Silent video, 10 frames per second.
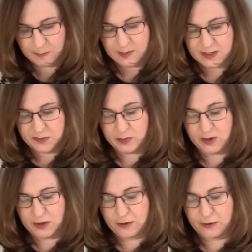It's pretty
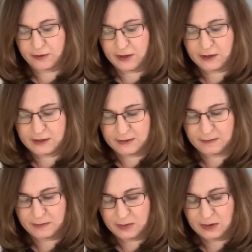thick and
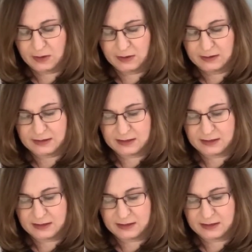it's